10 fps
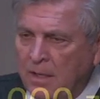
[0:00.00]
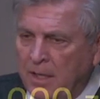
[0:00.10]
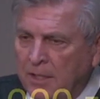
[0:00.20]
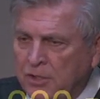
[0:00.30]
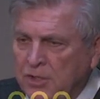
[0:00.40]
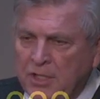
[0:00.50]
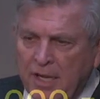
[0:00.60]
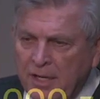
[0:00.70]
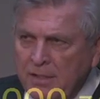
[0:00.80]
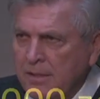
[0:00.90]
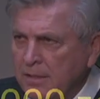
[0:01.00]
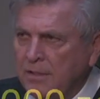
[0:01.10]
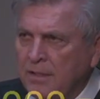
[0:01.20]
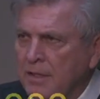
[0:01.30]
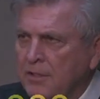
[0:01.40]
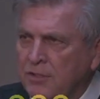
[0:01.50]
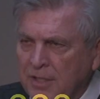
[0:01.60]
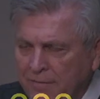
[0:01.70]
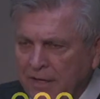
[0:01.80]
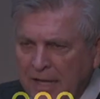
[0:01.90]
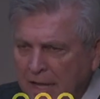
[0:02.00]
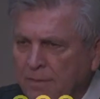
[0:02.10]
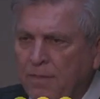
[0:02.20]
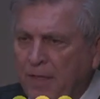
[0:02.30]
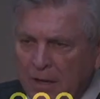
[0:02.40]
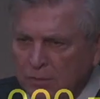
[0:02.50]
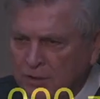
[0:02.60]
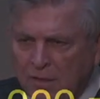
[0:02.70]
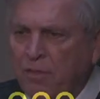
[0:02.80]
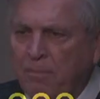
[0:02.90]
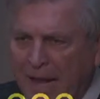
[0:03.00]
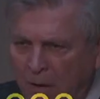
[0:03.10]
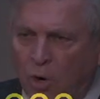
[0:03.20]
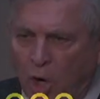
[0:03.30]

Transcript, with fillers: is 10 to the 78,000th power.